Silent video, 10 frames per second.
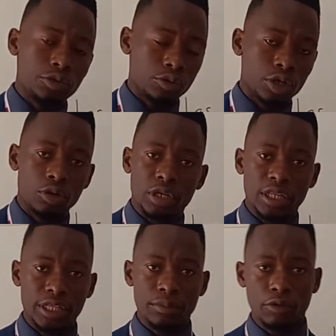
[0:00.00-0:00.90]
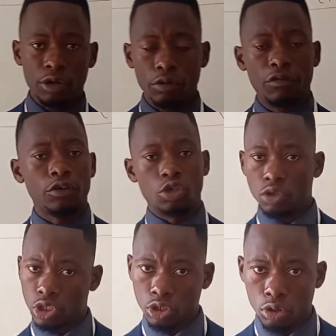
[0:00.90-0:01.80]
to calculate them well if you
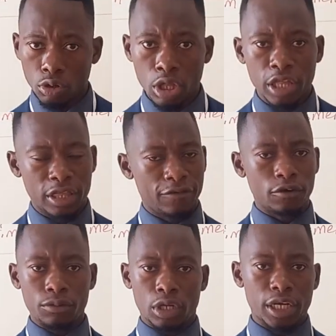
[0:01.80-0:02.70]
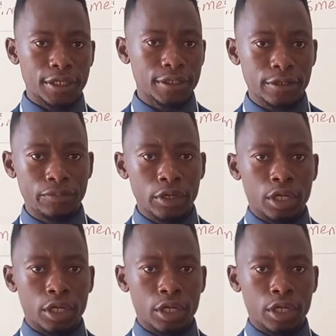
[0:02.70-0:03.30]
don't know the formulas.